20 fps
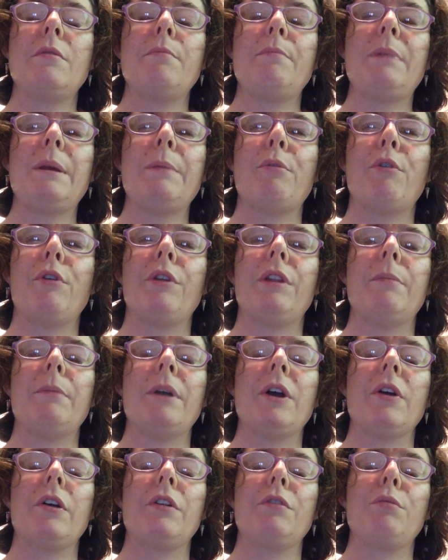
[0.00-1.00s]
People in the
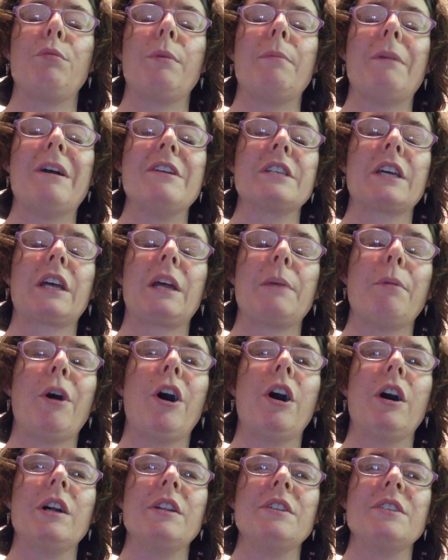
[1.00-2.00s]
marriage were basically
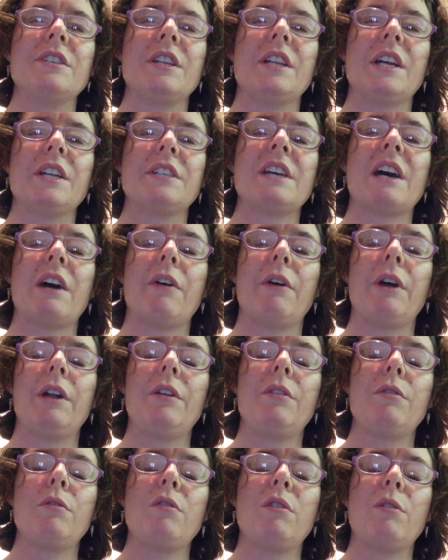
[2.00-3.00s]
pawns, and that's how it
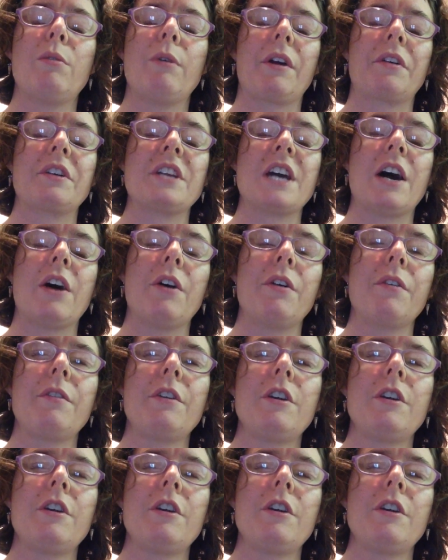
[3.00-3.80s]
worked out.